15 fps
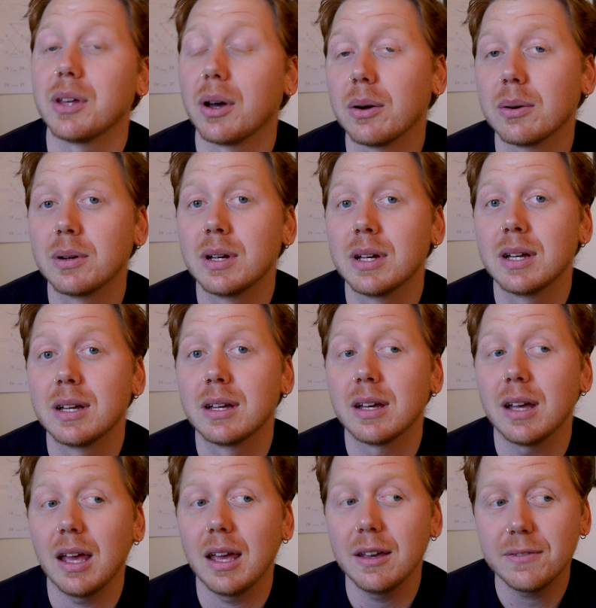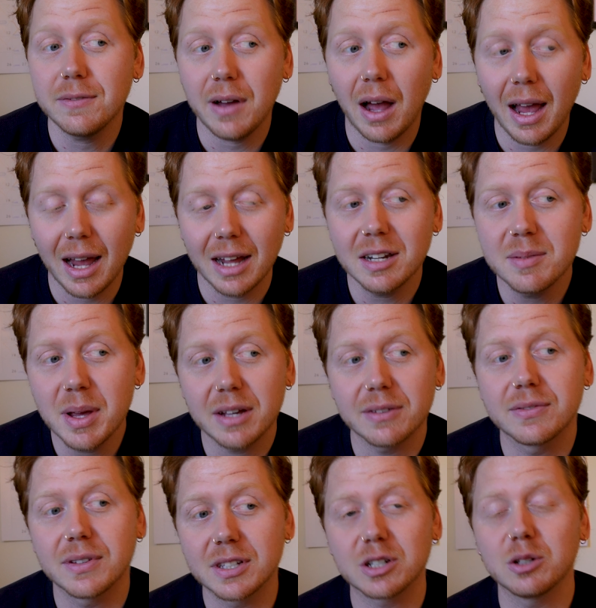though. If I had to make a
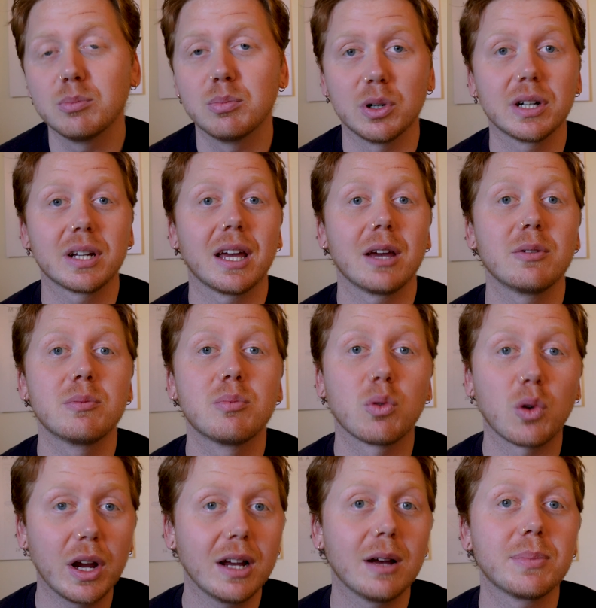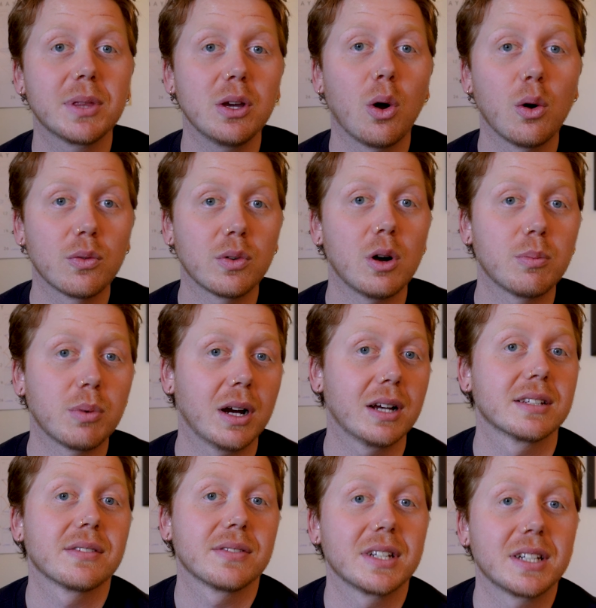physical book, it would bring up the overall
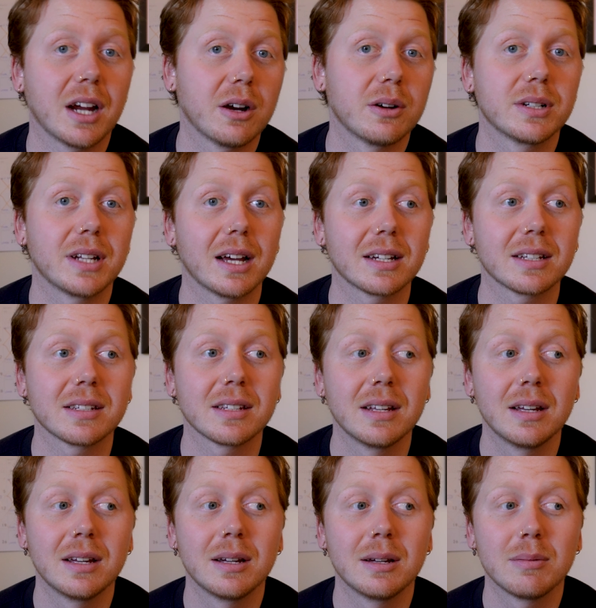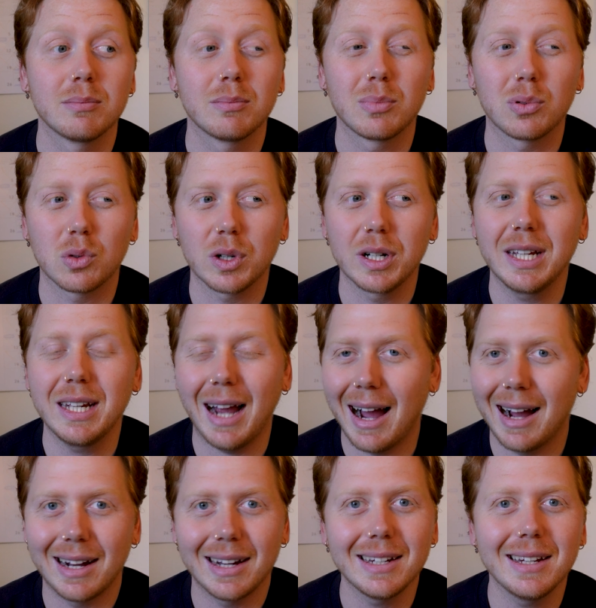price of the tarot decks pretty
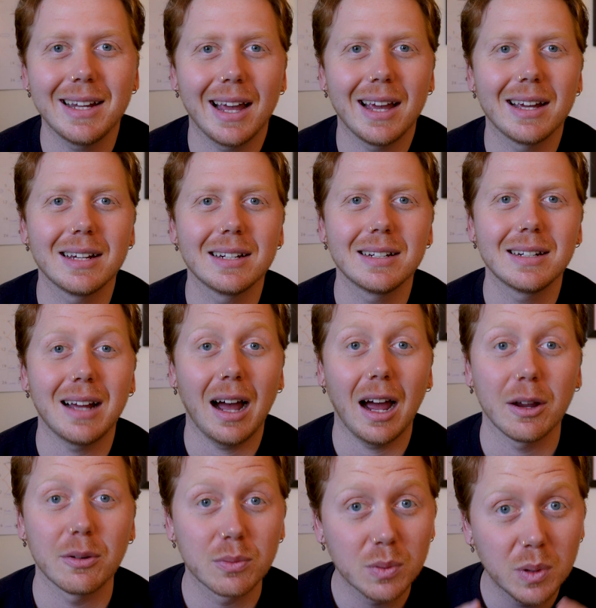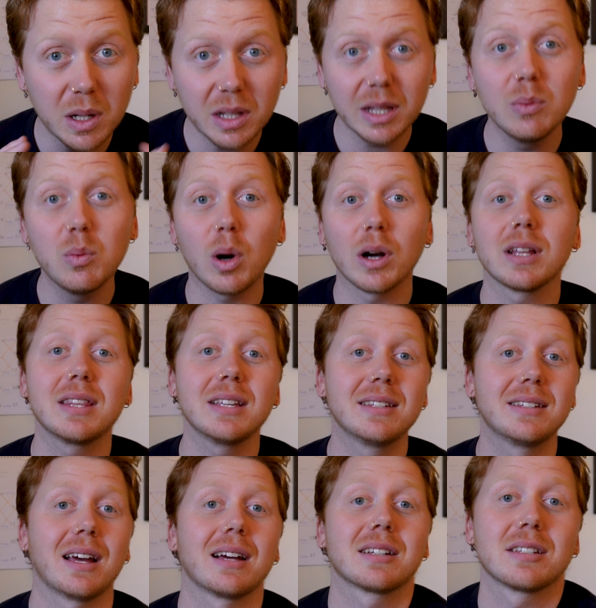high, and I really wanted these
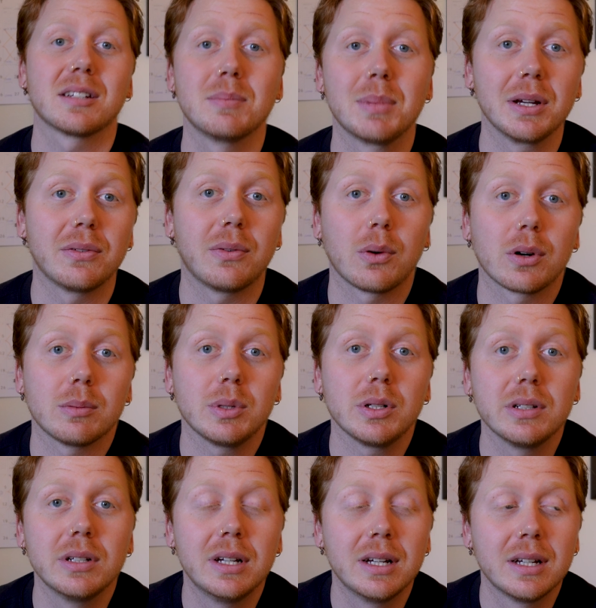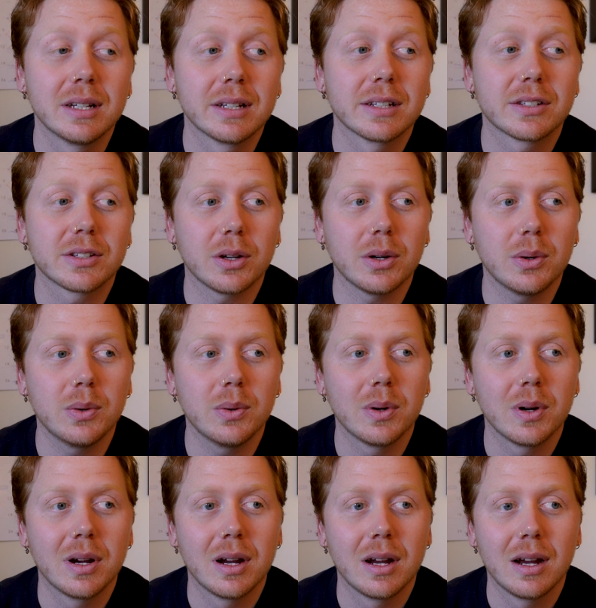decks to be affordable. So,
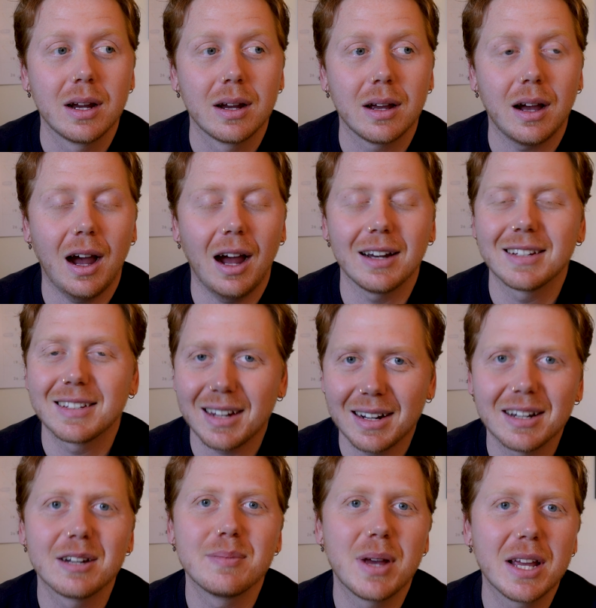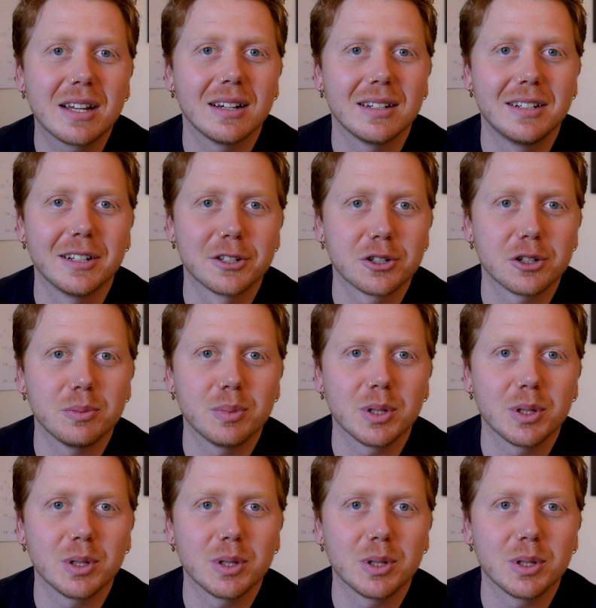I decided to make a digital